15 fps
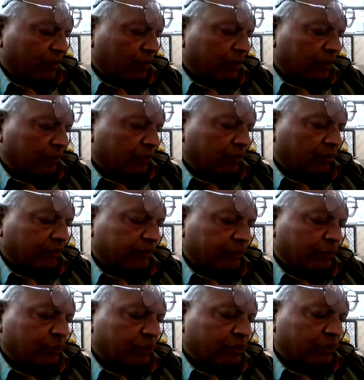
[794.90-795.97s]
Number of
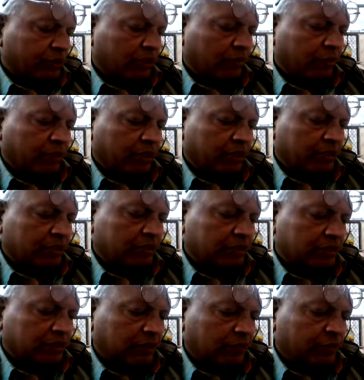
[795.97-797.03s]
assumptions are made
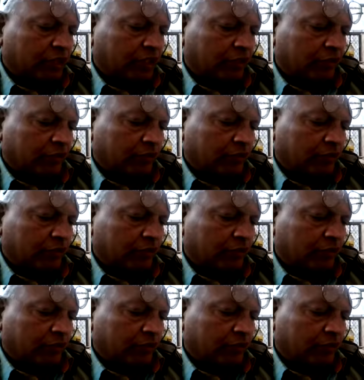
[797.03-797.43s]
subject